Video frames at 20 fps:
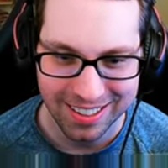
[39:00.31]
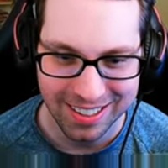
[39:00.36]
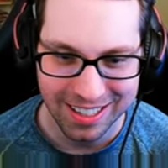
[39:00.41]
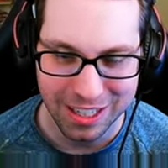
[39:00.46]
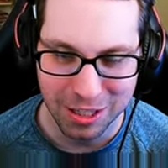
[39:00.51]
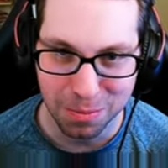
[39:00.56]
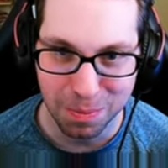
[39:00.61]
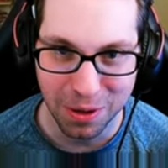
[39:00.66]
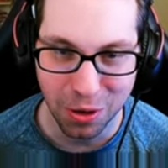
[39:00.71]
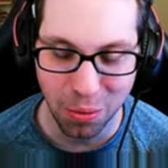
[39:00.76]

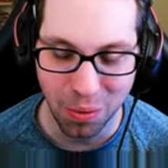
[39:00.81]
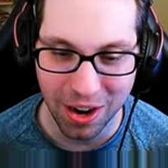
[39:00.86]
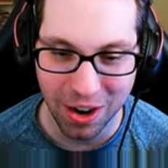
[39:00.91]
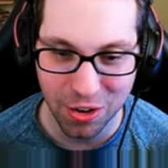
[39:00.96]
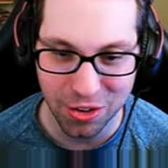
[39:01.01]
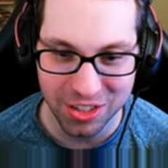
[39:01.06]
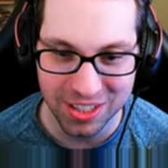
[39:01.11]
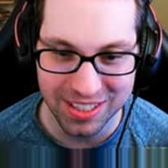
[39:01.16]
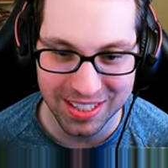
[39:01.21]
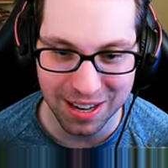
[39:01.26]
it's been a
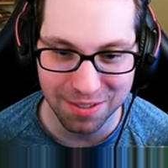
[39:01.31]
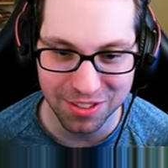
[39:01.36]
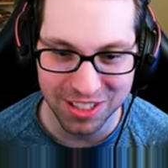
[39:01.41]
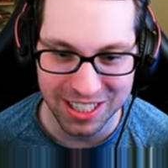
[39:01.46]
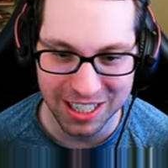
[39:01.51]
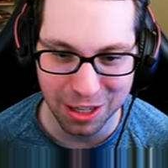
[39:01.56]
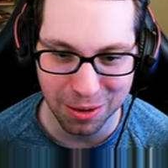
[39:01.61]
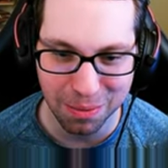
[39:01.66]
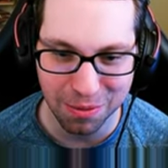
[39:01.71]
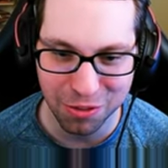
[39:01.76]
while since i've
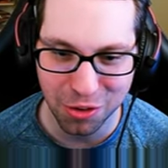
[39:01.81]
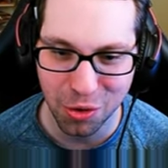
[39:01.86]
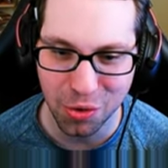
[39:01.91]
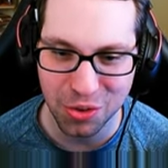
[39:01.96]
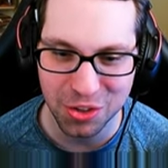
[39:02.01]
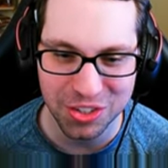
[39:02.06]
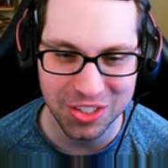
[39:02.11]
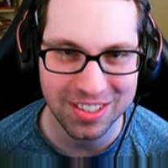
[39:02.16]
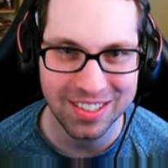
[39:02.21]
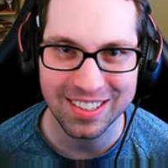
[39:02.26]
seen them of
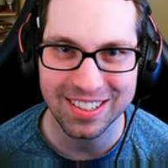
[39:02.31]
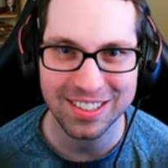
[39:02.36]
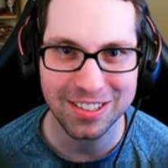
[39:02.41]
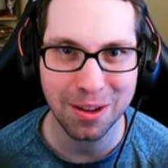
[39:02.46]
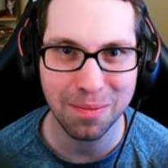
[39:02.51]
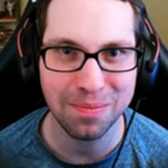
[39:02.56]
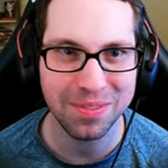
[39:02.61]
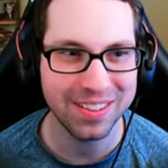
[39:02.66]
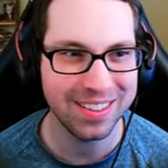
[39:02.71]
course some